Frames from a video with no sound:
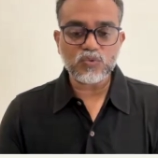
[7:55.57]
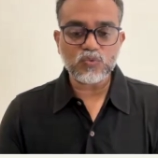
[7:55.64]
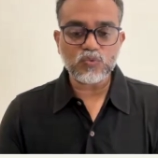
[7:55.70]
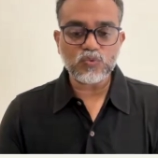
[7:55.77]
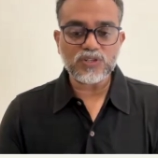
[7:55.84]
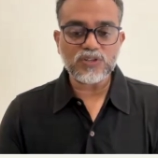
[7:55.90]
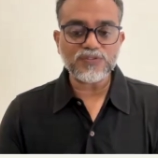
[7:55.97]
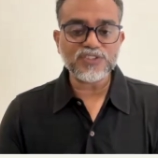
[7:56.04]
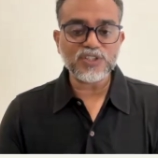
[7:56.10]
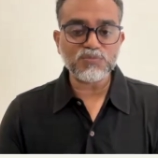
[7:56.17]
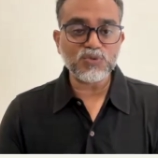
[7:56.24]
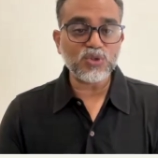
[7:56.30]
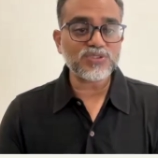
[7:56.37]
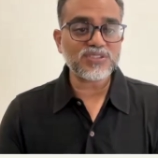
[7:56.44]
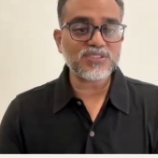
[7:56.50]
one of the
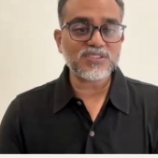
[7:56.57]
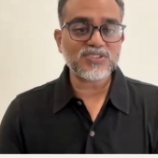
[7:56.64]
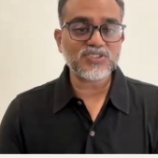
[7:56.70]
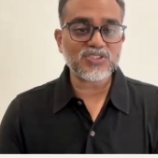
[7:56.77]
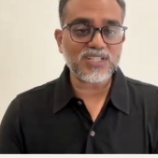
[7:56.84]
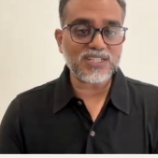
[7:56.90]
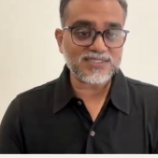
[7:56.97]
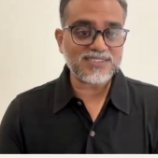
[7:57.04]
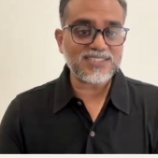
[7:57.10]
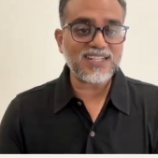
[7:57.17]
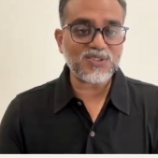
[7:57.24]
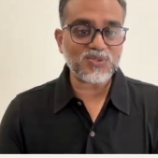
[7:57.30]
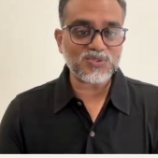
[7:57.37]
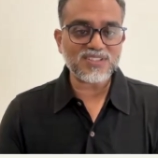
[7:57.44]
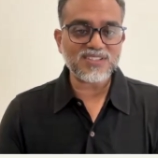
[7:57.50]
most stressed
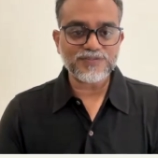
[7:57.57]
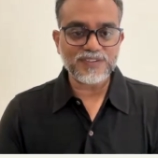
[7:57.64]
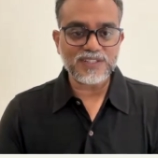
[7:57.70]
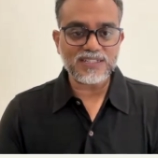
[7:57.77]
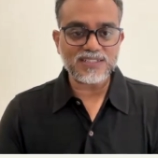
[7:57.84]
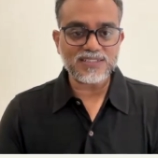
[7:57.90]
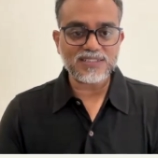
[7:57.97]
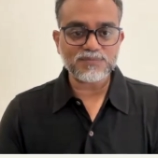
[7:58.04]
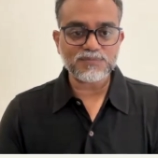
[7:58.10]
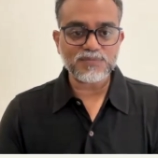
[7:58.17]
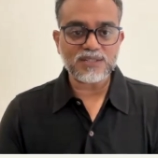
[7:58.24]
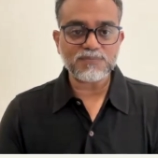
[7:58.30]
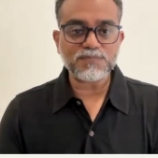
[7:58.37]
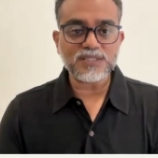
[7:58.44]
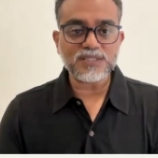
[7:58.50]
out fields,
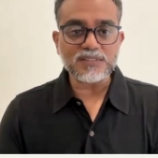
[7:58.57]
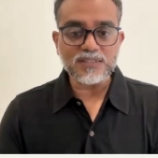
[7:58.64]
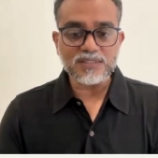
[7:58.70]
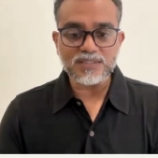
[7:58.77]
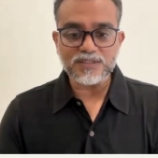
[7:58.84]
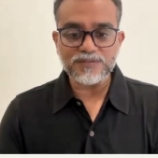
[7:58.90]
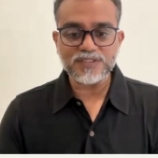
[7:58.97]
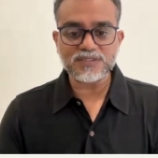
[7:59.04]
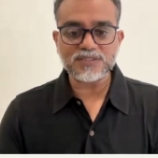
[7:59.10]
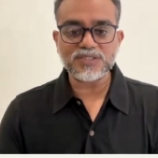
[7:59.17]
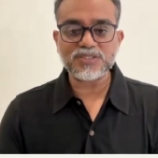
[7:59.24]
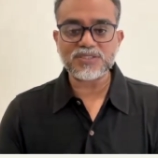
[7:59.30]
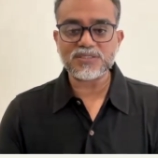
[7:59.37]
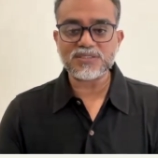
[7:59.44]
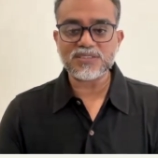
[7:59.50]
and particularly
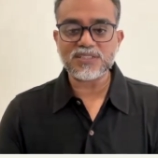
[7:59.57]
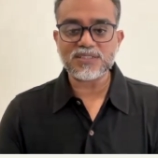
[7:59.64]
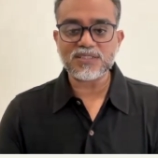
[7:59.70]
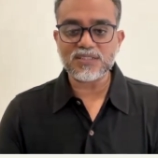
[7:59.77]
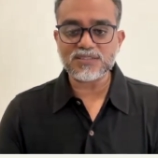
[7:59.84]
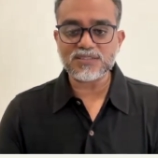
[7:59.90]
physicians. It,